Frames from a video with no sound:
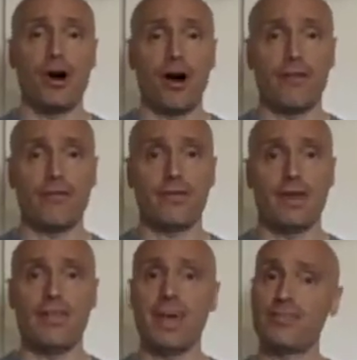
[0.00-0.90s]
off,
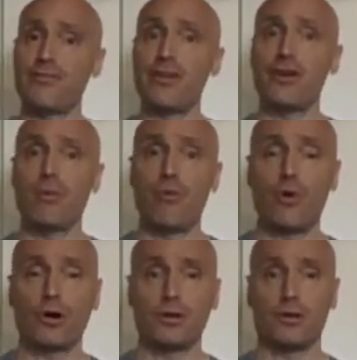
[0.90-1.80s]
and that's very
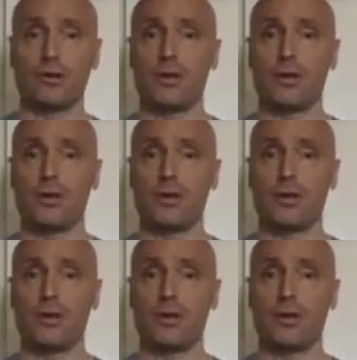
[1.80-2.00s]
important.